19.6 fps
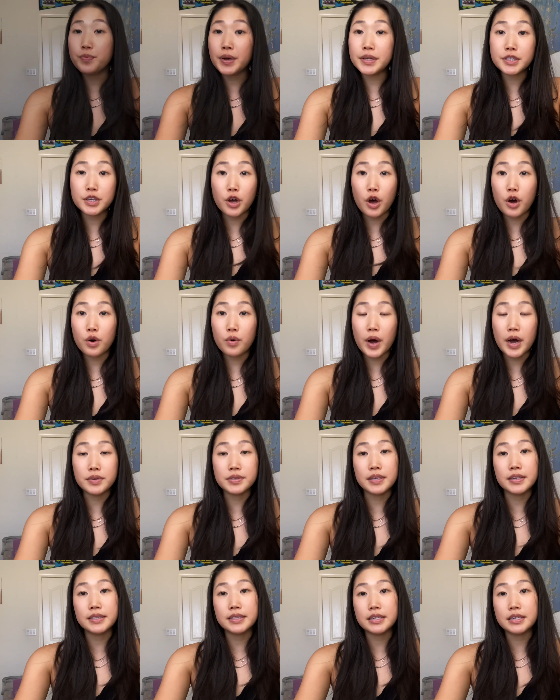months ago, I
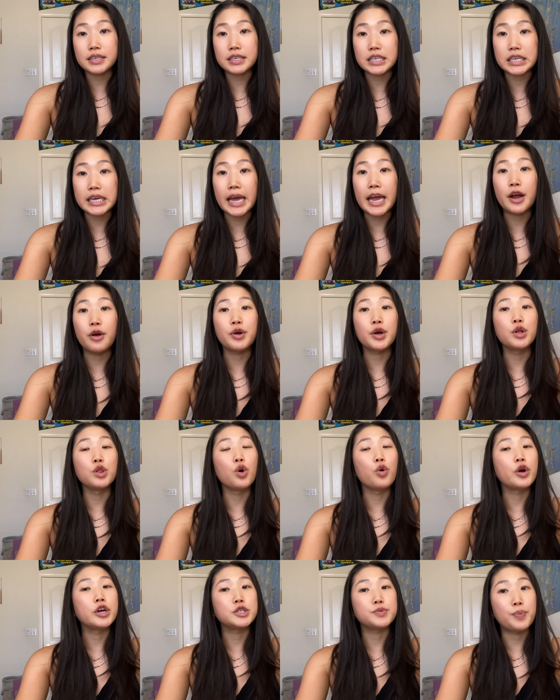was listening to Arielle
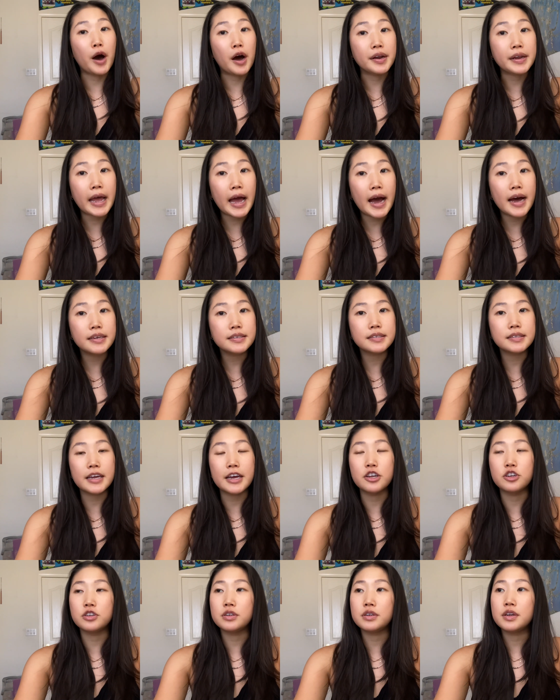Lorre's podcast,
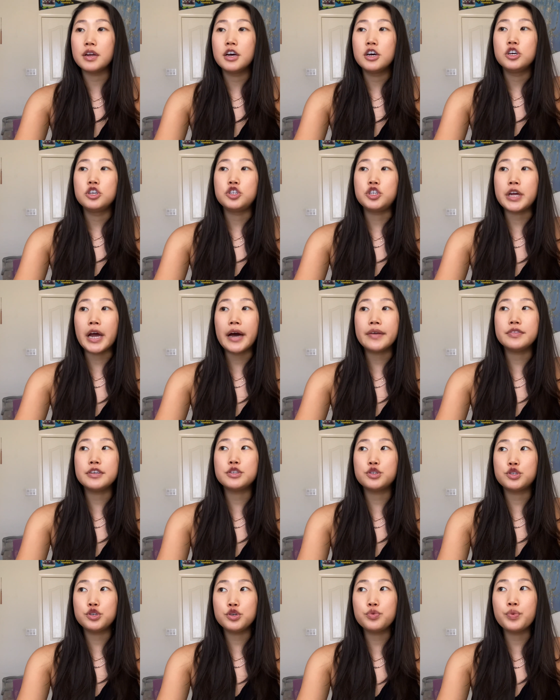and she had
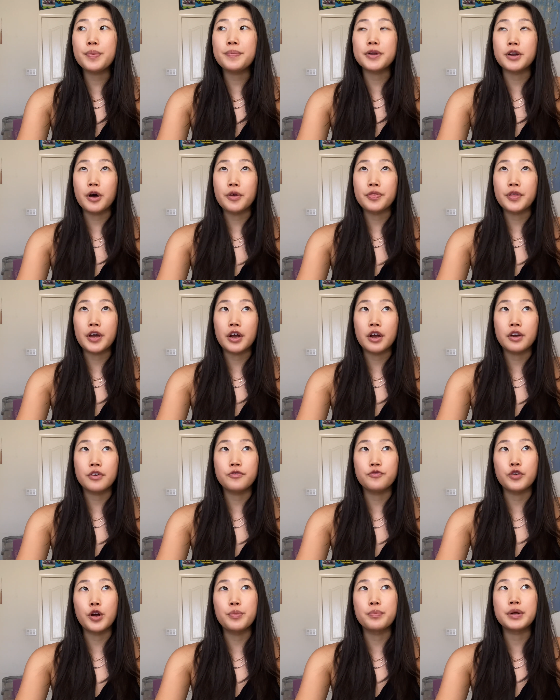these two women on
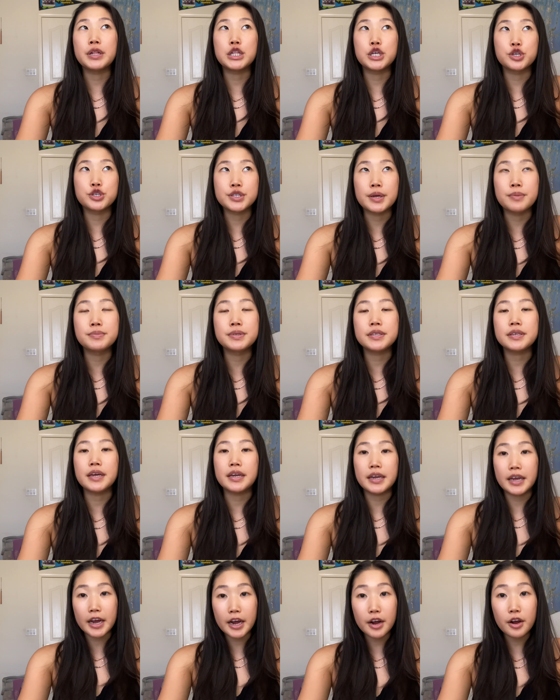there from ClearStem
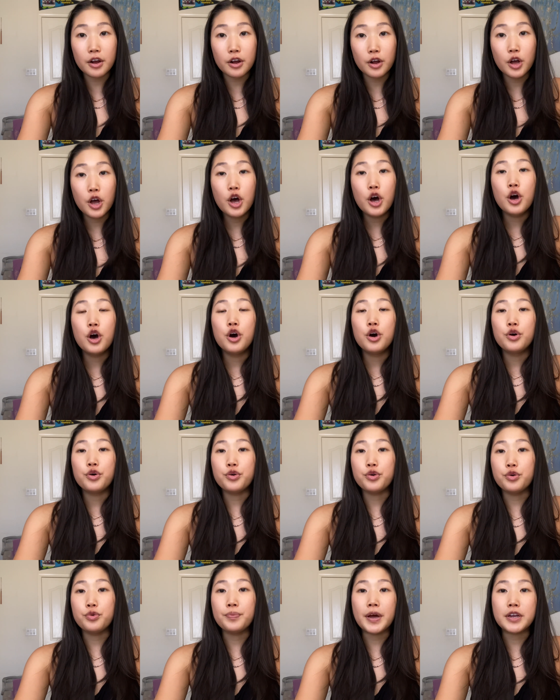Skincare
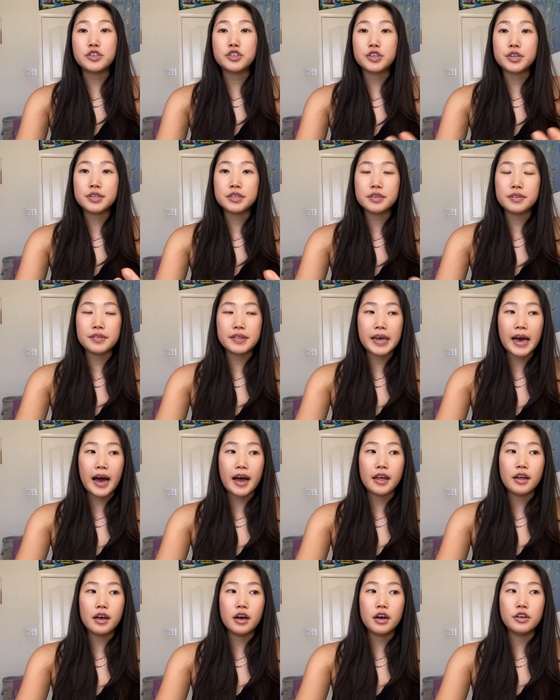who mentioned
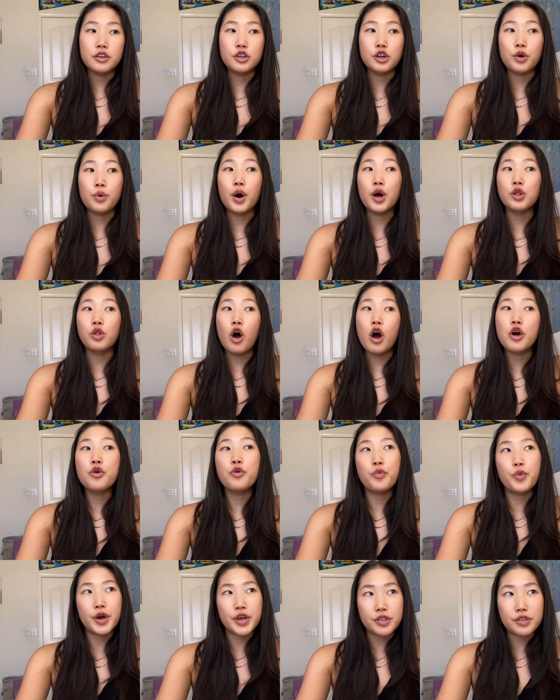that, you know,
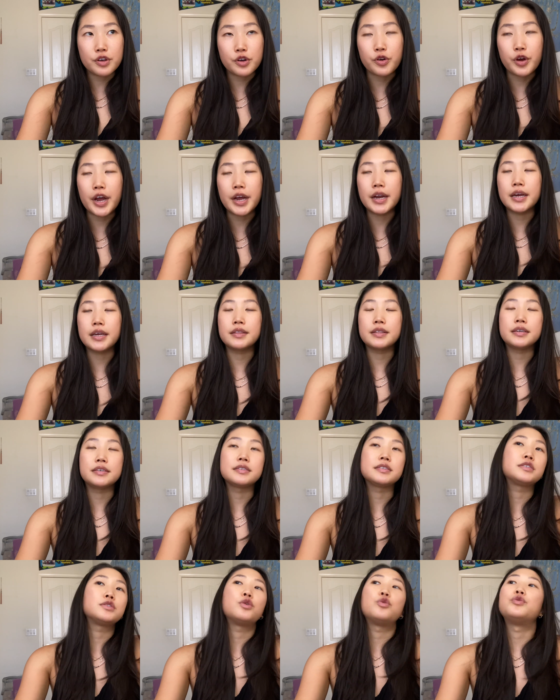along with creating
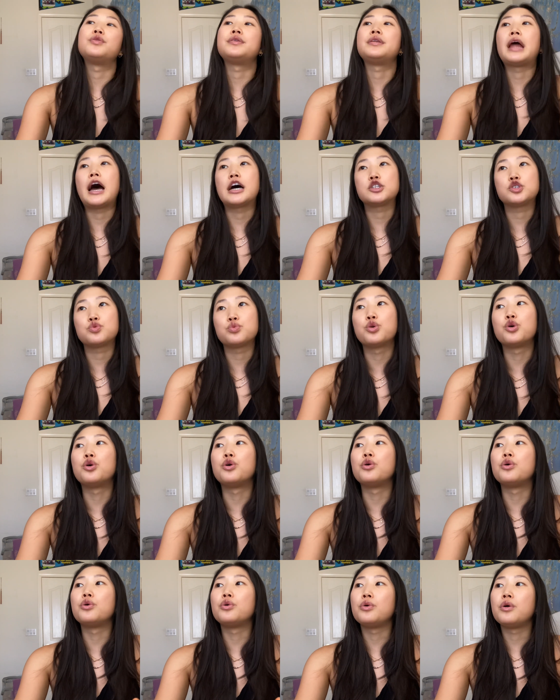this
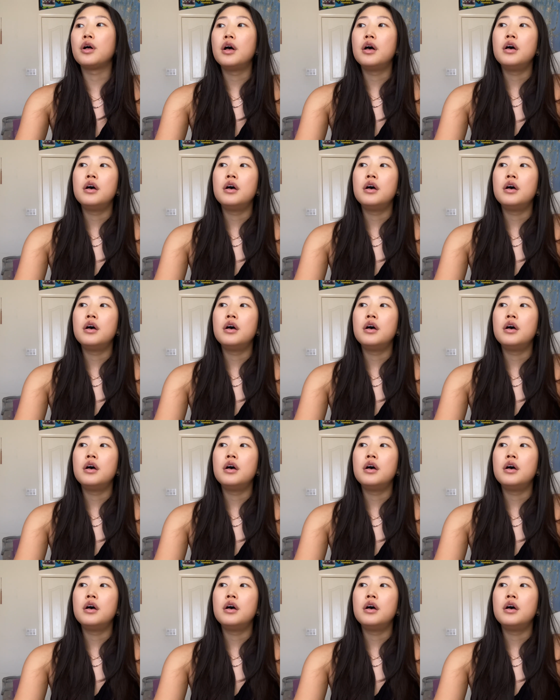natural,